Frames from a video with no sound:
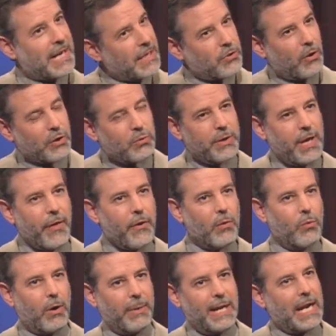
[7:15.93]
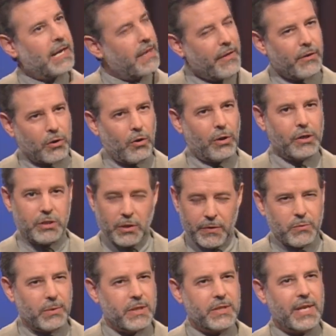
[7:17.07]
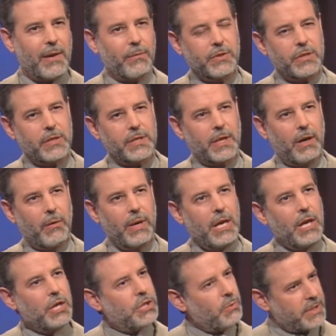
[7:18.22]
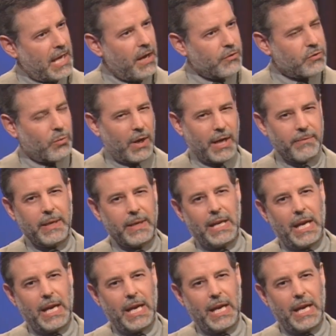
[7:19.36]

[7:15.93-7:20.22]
And I talked to another woman on another call and show, this one in San Francisco. She was a housewife.